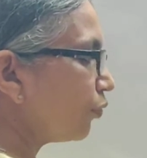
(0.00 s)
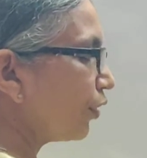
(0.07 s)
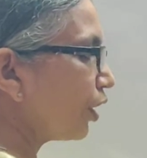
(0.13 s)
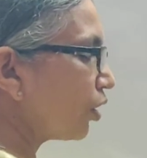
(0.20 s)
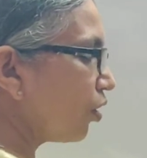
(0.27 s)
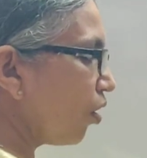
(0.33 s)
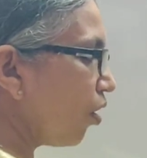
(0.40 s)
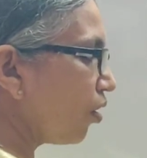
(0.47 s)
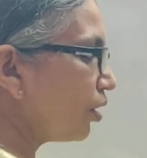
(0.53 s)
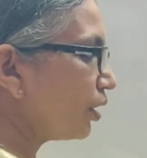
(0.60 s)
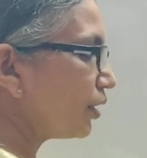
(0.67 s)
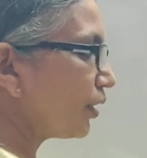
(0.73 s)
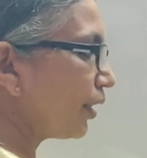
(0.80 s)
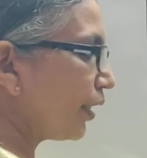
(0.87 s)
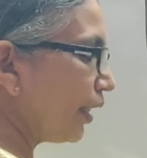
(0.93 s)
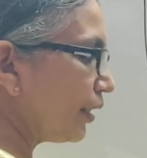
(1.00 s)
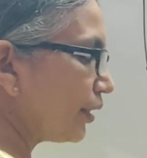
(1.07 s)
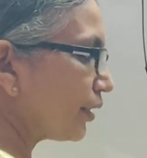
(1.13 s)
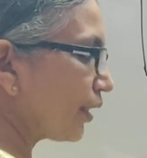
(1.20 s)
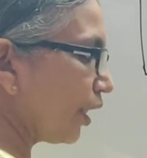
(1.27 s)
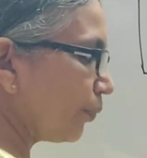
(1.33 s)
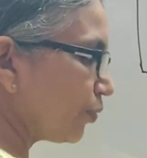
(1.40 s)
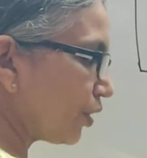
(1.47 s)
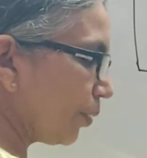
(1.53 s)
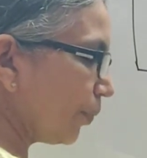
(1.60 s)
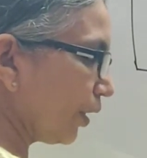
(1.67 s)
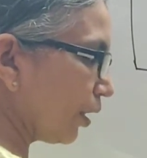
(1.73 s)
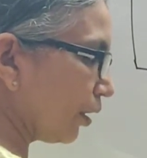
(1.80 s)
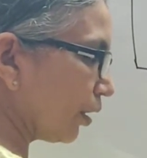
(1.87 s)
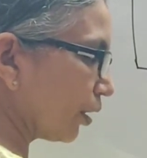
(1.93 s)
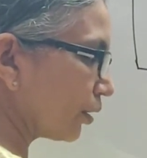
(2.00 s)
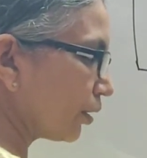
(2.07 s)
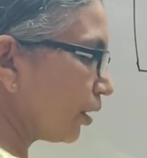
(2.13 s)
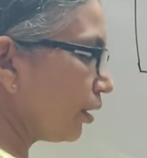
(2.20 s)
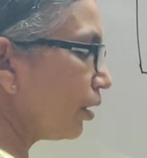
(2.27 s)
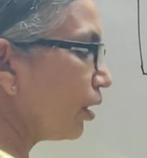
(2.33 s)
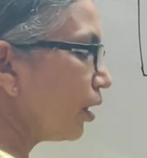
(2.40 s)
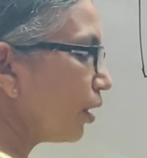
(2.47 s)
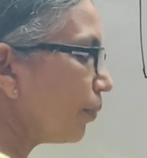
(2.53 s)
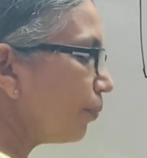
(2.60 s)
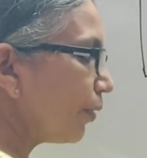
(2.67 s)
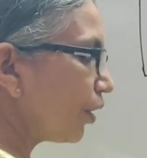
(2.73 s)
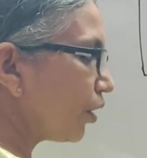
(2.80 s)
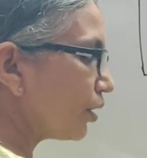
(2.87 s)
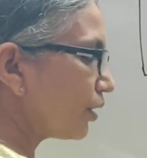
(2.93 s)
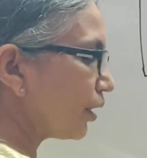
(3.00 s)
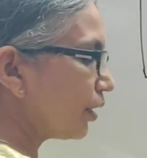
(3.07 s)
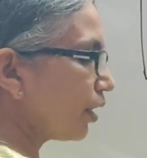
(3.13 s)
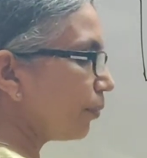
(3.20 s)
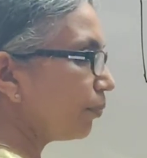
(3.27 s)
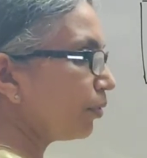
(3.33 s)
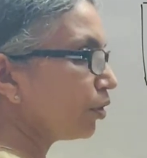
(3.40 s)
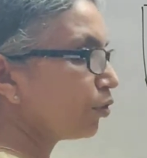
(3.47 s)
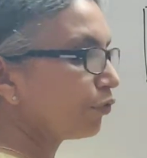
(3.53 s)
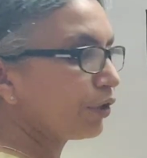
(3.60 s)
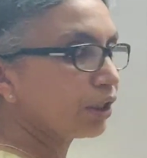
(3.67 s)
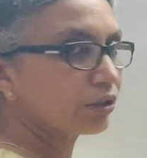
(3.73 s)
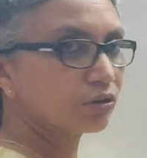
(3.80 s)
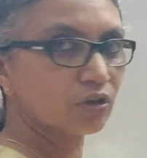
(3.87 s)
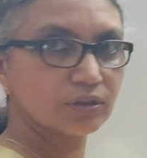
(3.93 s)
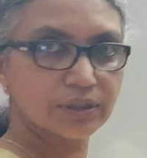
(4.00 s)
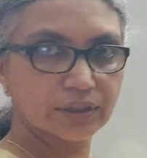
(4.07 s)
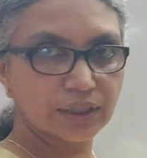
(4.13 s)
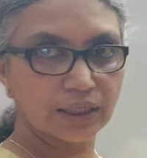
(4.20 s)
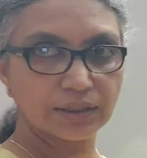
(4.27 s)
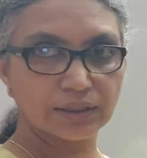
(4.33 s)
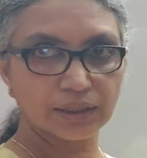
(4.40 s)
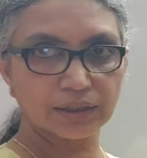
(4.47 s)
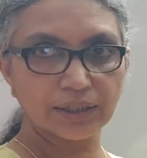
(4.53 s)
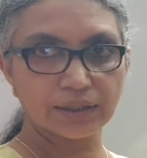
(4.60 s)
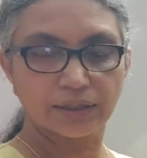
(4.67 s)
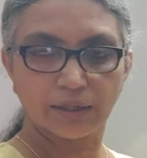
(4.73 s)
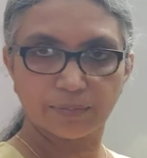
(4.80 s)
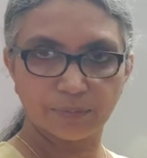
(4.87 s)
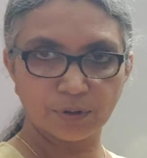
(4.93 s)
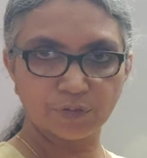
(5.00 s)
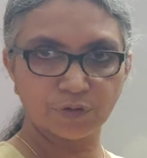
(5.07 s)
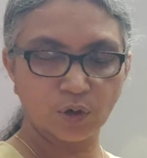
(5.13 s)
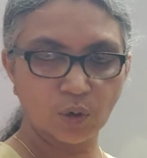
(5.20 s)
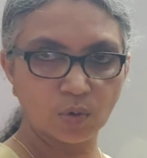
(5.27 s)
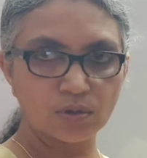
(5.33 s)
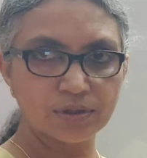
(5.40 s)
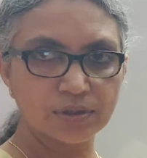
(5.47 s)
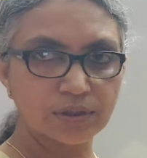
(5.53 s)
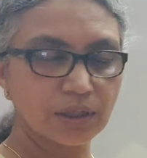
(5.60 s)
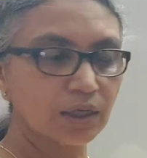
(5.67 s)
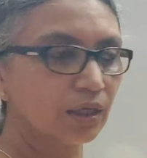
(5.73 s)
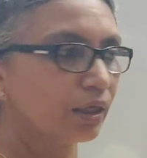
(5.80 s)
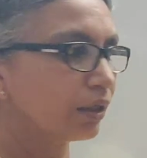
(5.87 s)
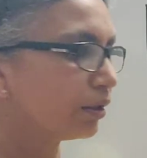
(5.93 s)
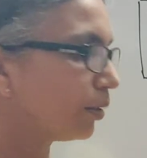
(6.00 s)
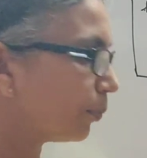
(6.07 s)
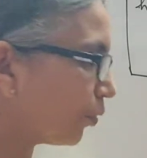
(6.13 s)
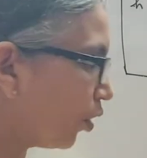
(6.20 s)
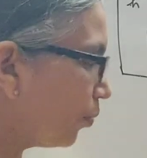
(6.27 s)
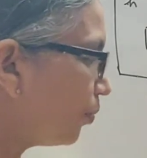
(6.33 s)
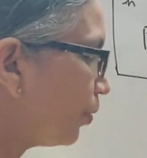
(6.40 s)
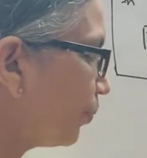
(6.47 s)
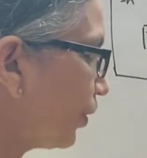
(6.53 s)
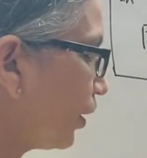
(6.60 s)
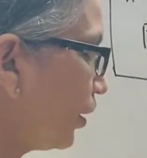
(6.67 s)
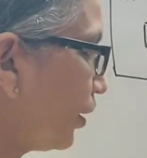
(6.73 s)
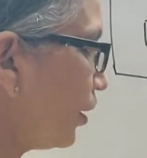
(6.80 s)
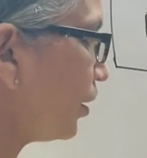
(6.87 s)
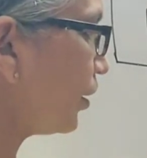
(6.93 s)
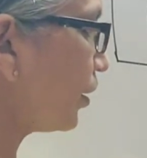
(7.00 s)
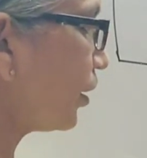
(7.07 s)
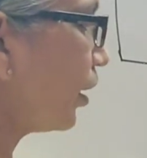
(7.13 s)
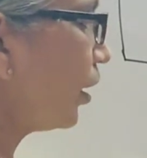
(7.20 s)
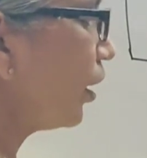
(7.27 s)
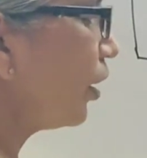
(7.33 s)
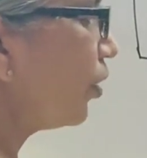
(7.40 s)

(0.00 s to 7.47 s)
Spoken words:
though we call it an n-type semiconductor, because number of electrons greater than number of holes, the problem here is